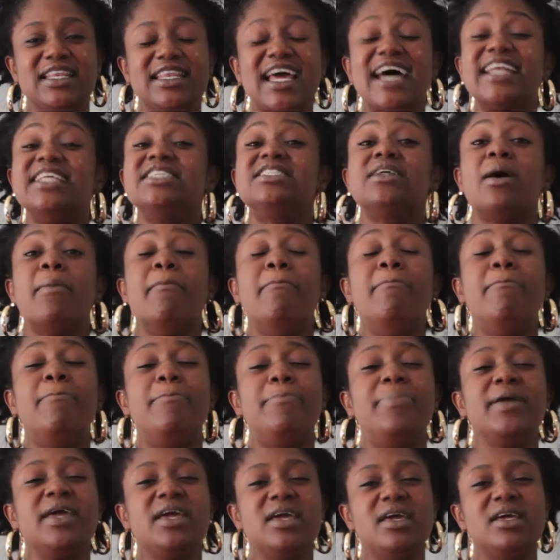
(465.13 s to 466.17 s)
That is a
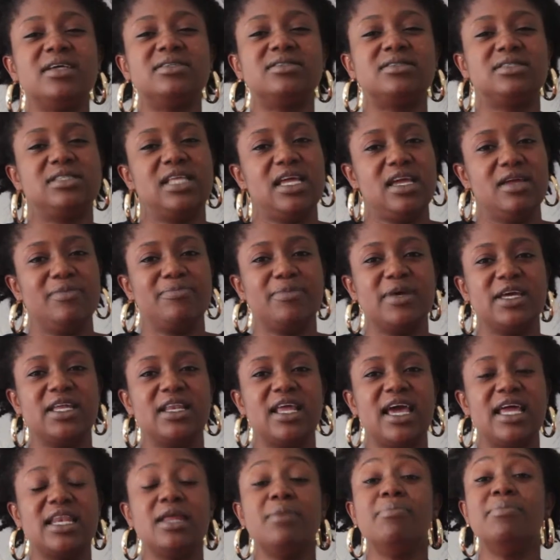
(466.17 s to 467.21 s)
big
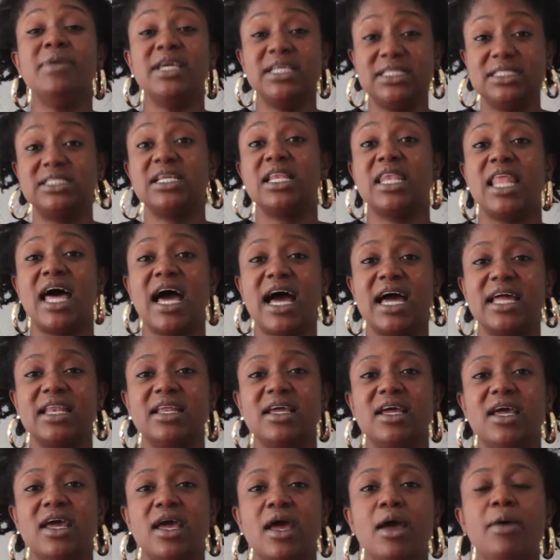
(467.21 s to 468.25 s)
statement, and it means a lot.